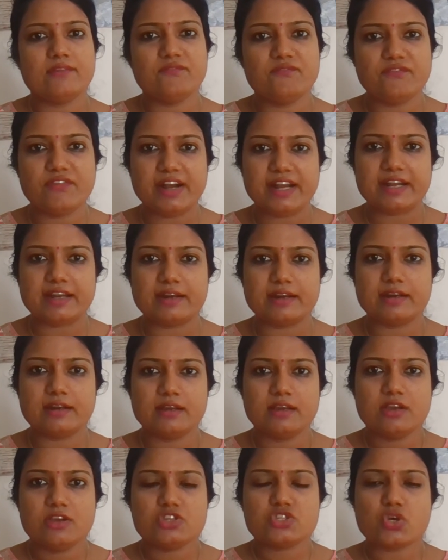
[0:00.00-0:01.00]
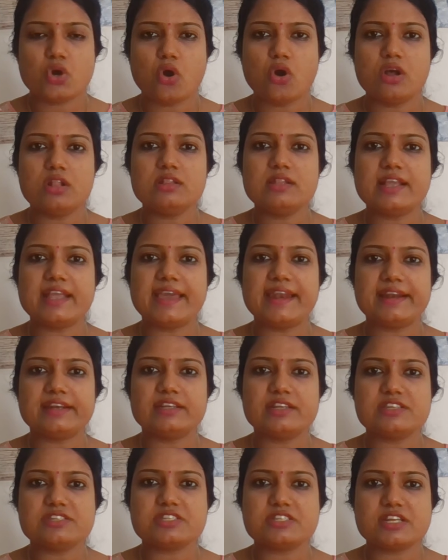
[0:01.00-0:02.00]
wind. So all the
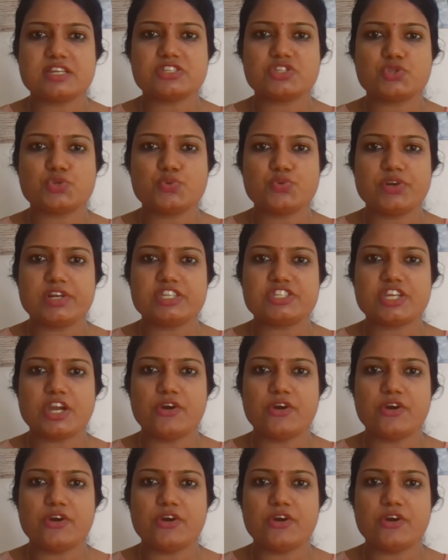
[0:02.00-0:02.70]
characteristics, students,